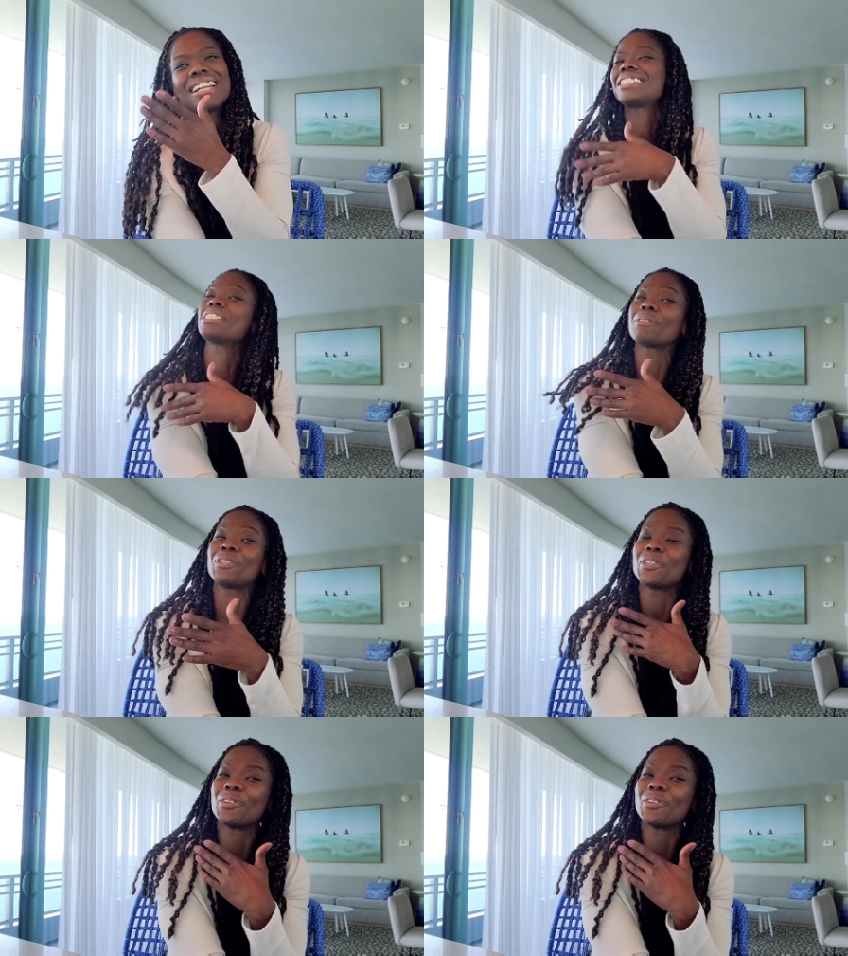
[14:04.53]
This is fun
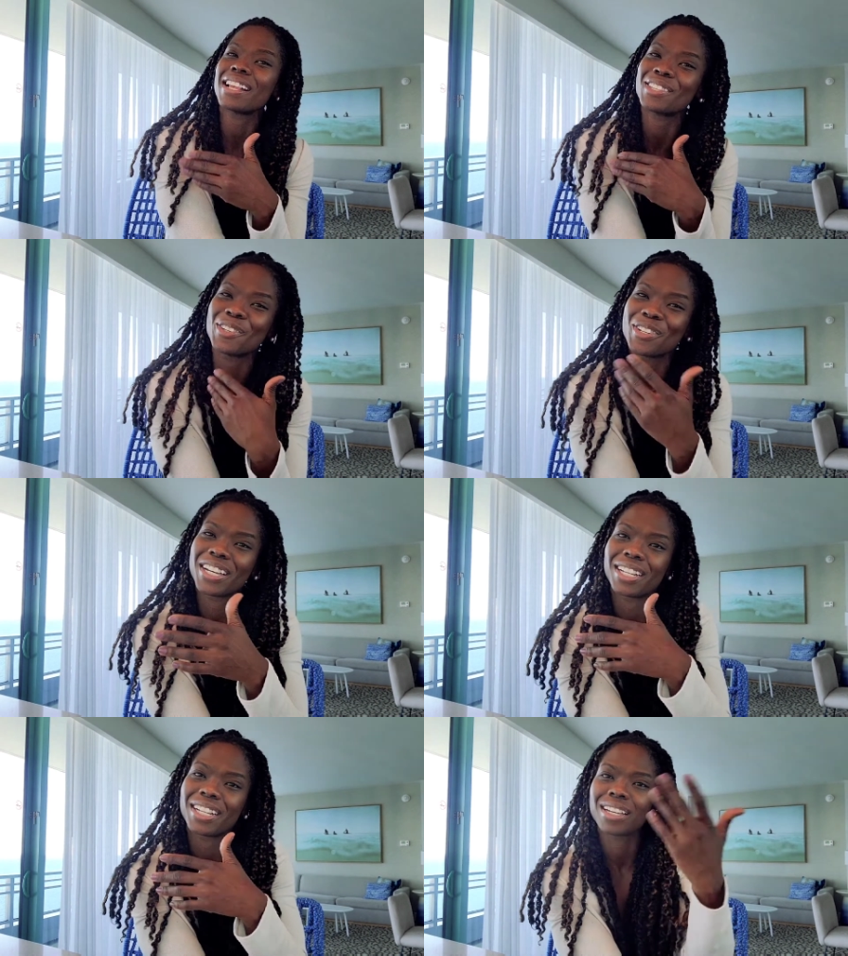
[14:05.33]
to do that, so
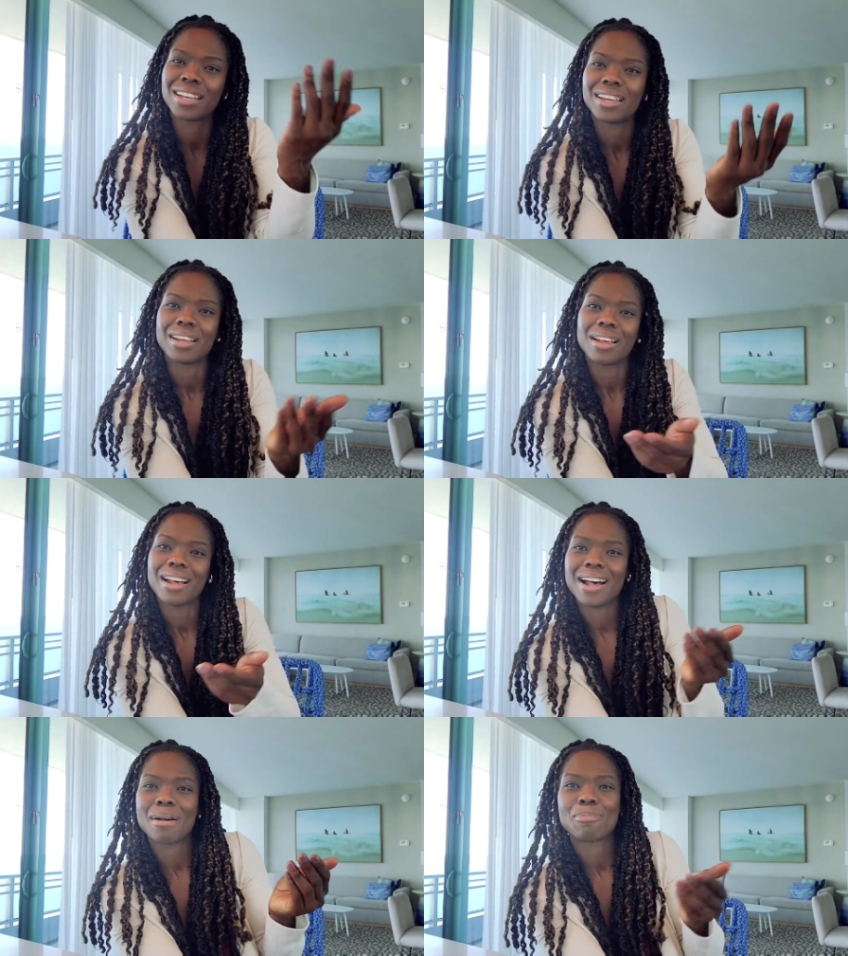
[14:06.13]
you
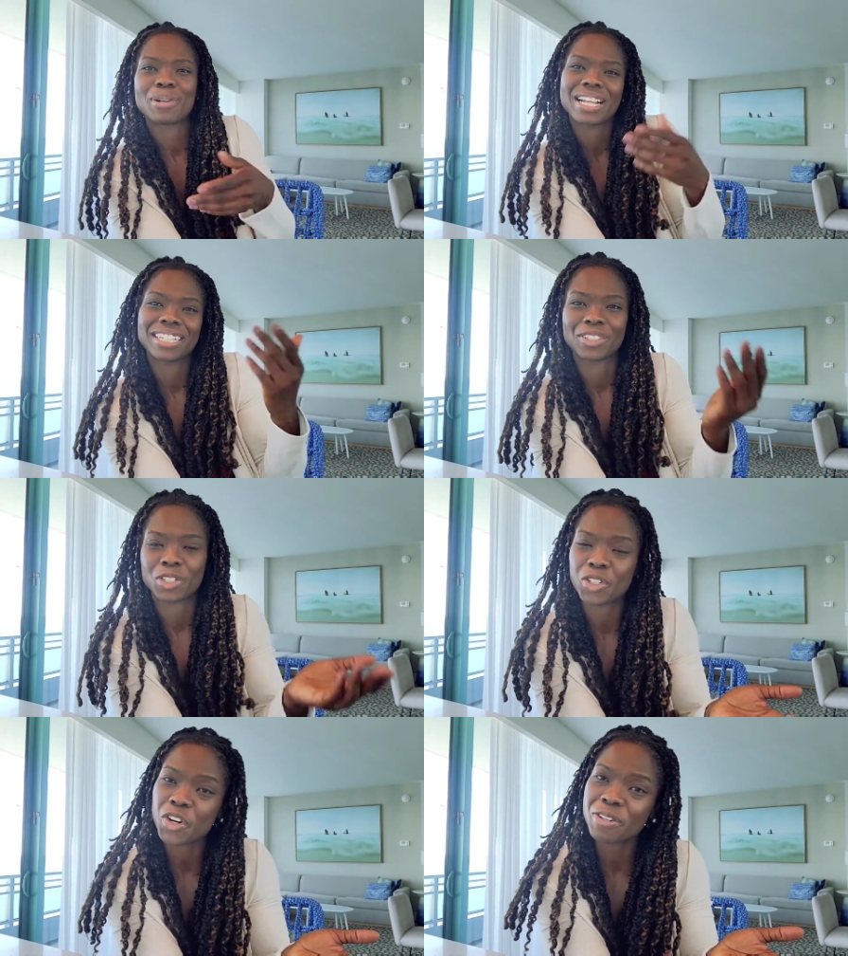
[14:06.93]
can put any new
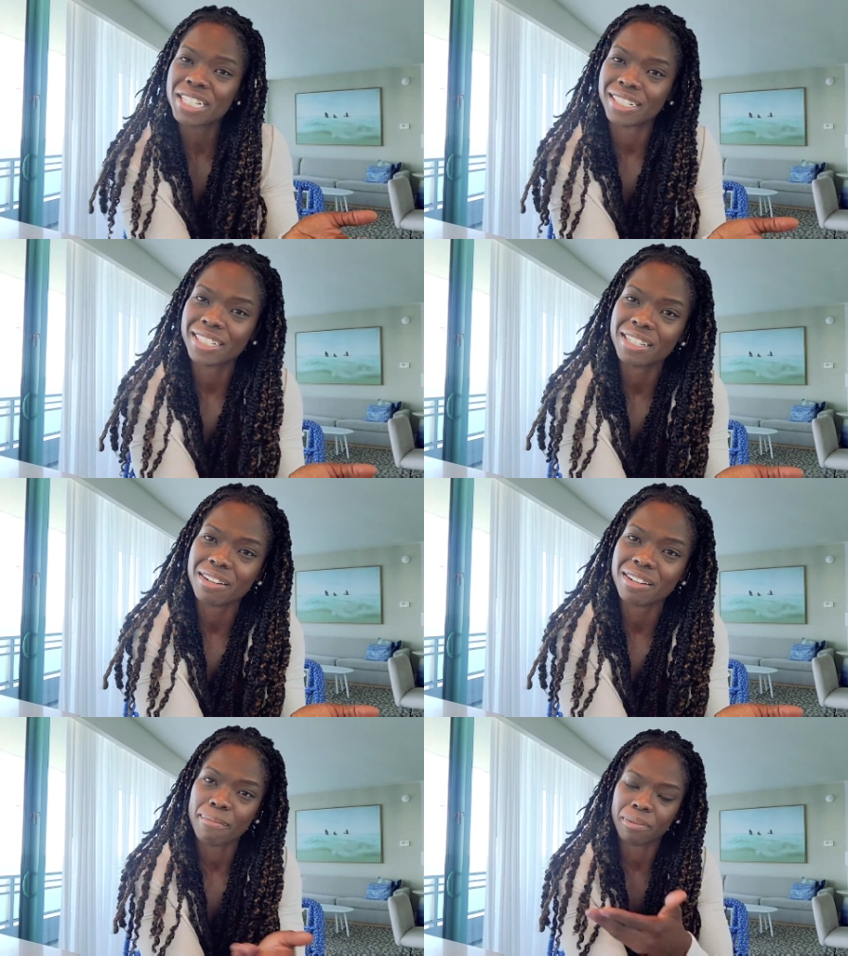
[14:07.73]
stories on
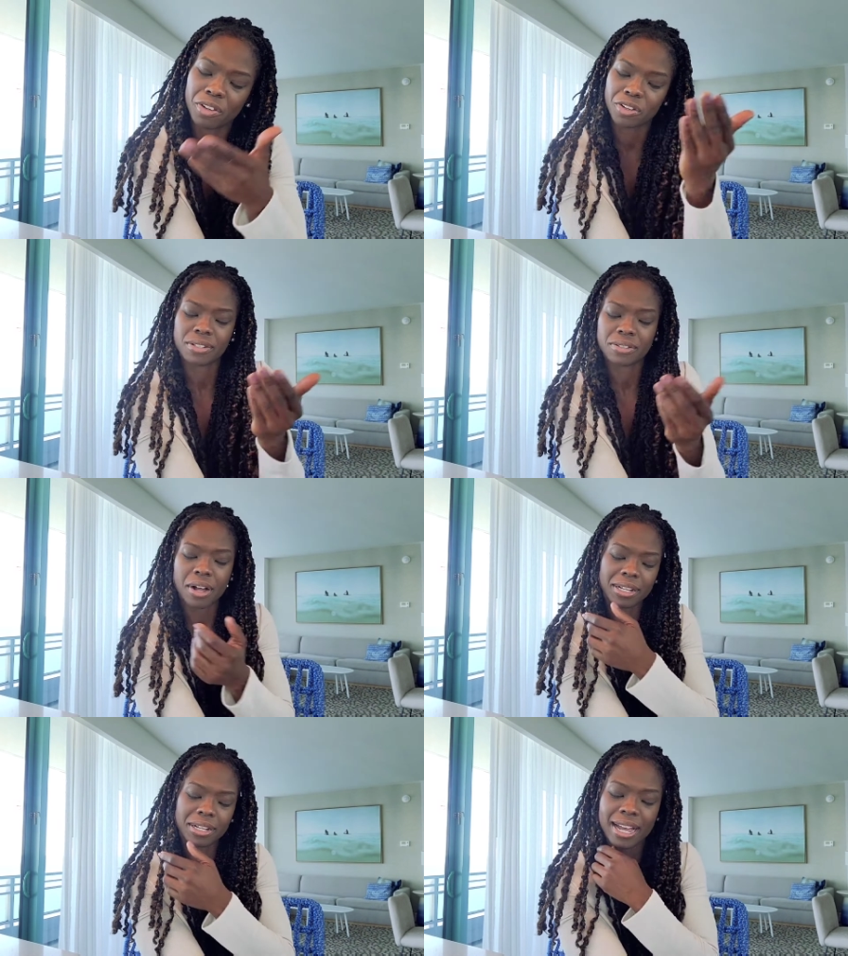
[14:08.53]
Instagram if
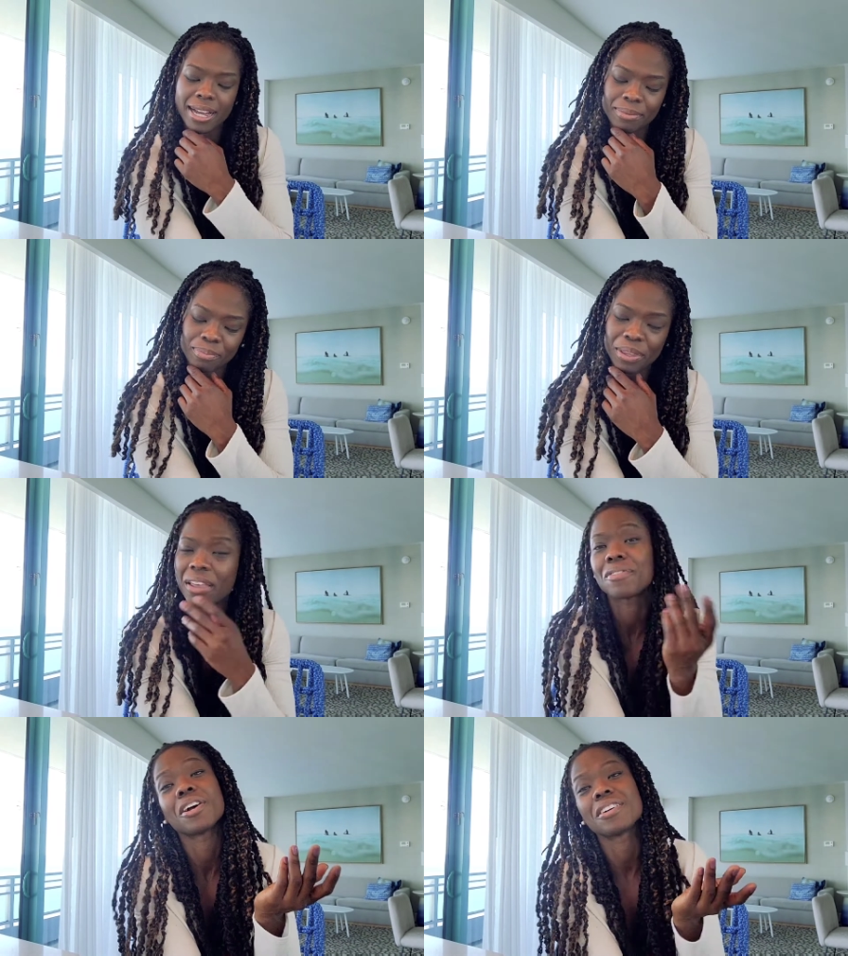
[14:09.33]
you're on that.
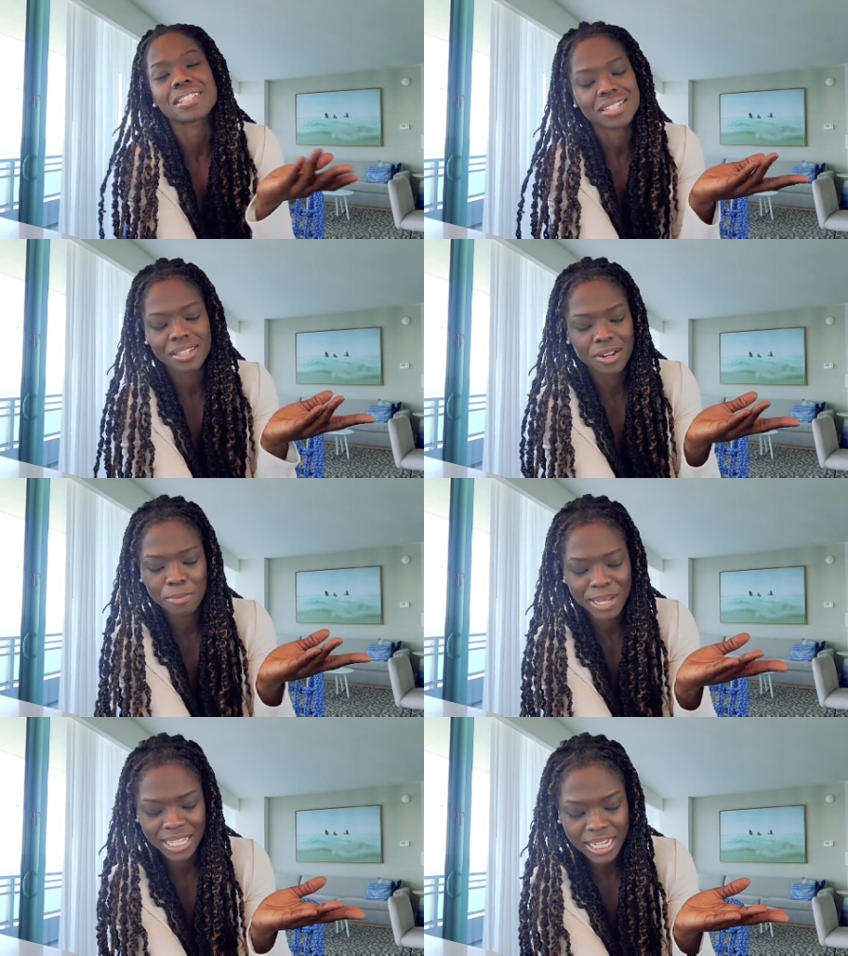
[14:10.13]
If not, it's
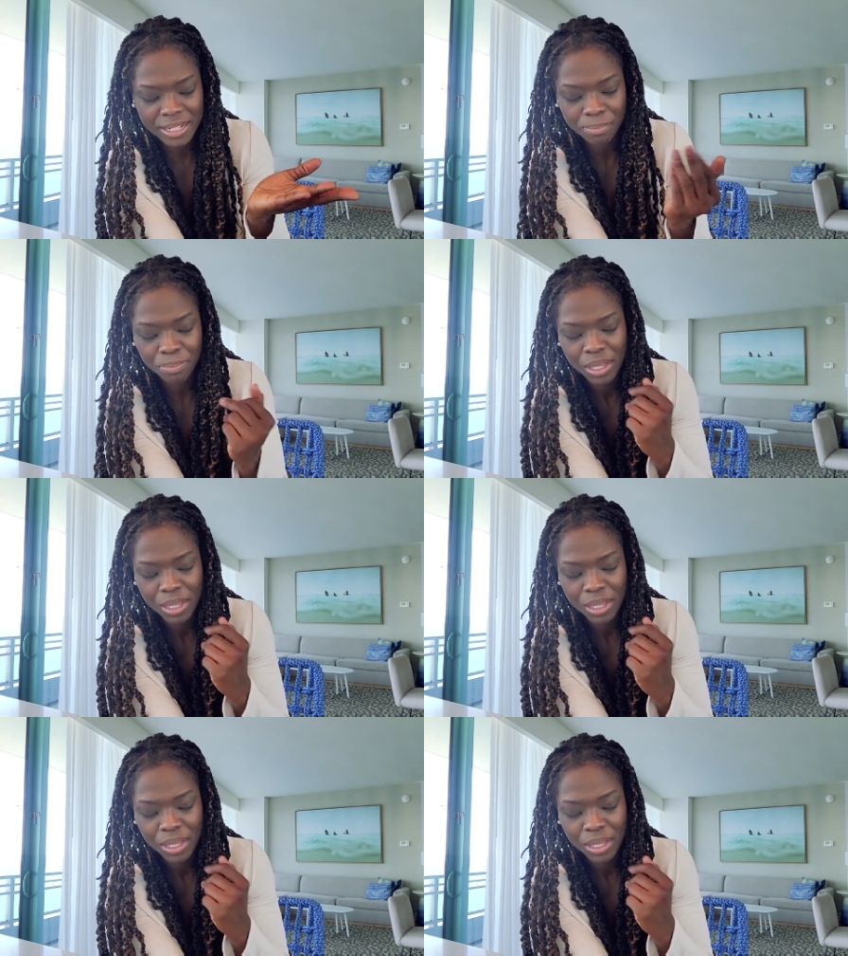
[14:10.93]
a big deal.